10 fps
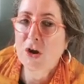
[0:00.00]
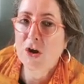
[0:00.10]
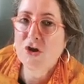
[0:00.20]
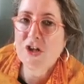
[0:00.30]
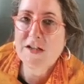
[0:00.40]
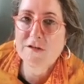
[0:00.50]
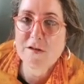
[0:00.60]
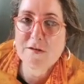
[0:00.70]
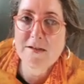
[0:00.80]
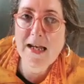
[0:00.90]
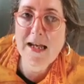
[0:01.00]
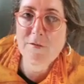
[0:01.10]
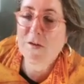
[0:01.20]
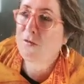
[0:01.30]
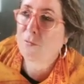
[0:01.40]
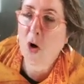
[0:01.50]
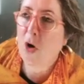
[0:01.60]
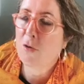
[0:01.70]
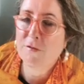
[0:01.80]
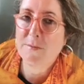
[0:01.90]
Jesus, if it's
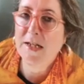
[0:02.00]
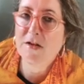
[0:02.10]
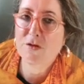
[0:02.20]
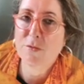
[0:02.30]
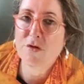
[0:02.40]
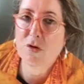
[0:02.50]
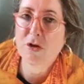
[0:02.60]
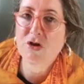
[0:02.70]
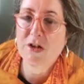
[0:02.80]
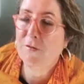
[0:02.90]
wrong for me to do astrology,